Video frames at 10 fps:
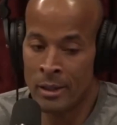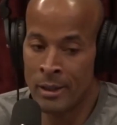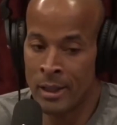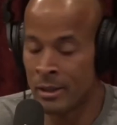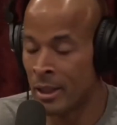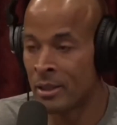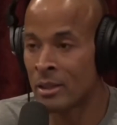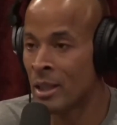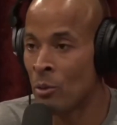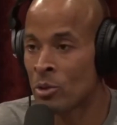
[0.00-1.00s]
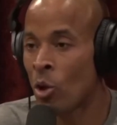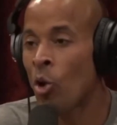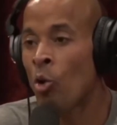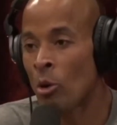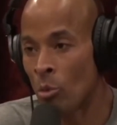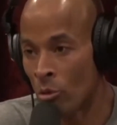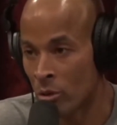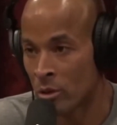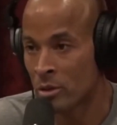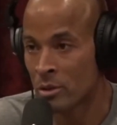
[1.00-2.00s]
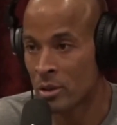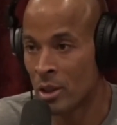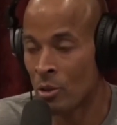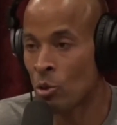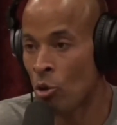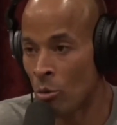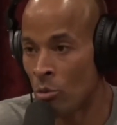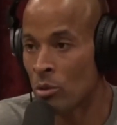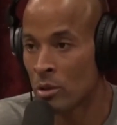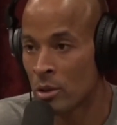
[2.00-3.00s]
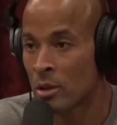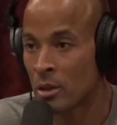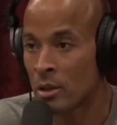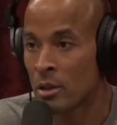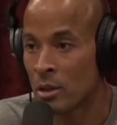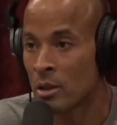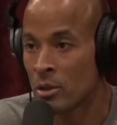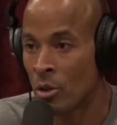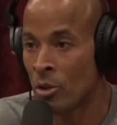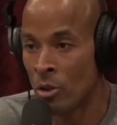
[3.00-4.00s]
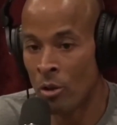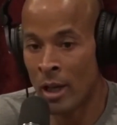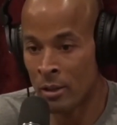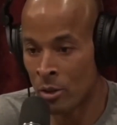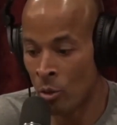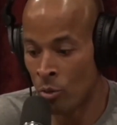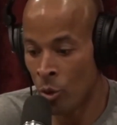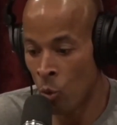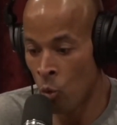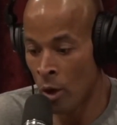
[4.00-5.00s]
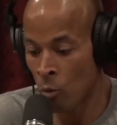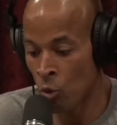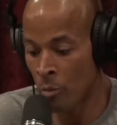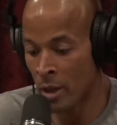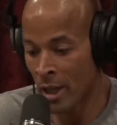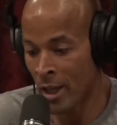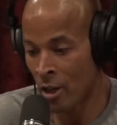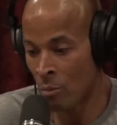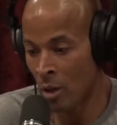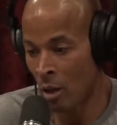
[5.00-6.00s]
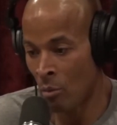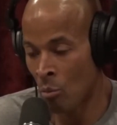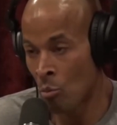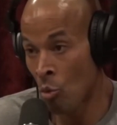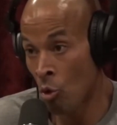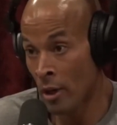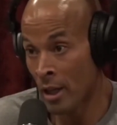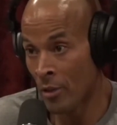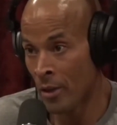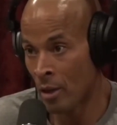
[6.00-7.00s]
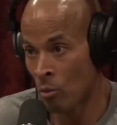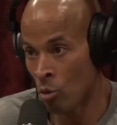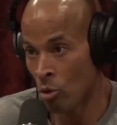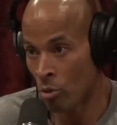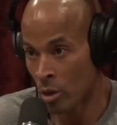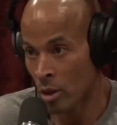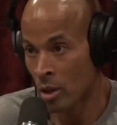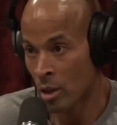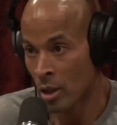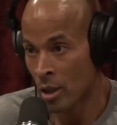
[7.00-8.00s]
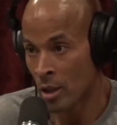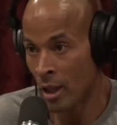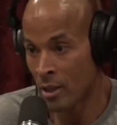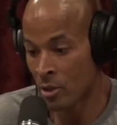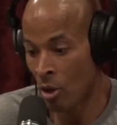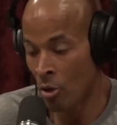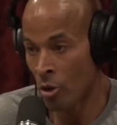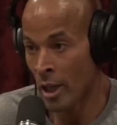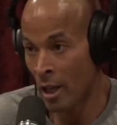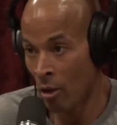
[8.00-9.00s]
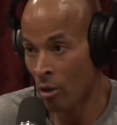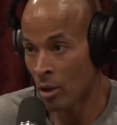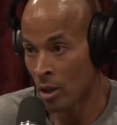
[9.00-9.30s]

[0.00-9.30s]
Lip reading: it was horrible. It was horrible. So, like the one woman I cared about more than anything in the world, because I saw her hell,